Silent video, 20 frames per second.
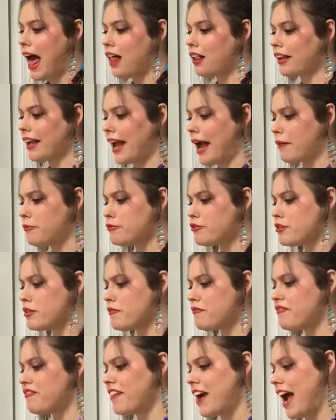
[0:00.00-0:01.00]
I'll capture
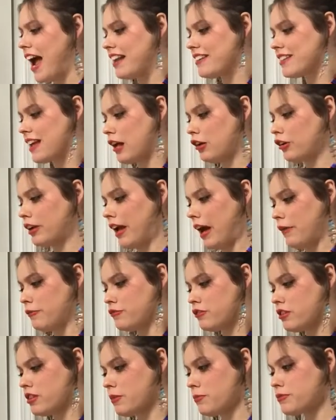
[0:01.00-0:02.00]
them fat, I'll
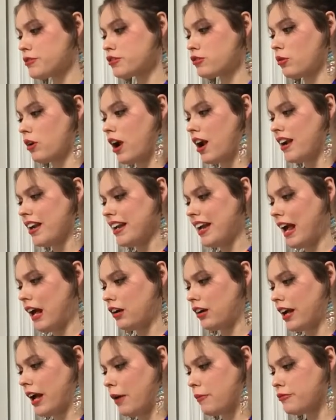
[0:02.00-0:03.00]
capture them scrawny,
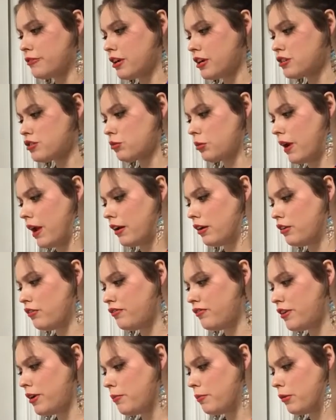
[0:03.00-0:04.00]
I'll capture a
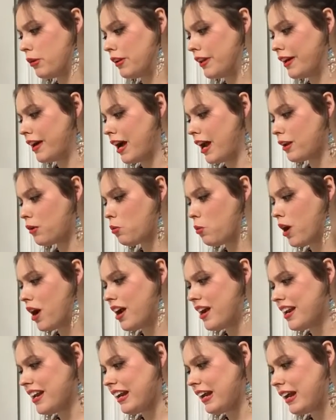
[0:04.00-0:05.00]
scragglefoot
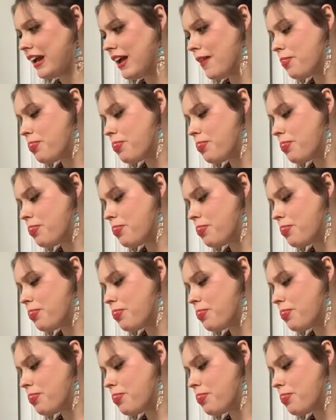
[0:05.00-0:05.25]
mulligatawny.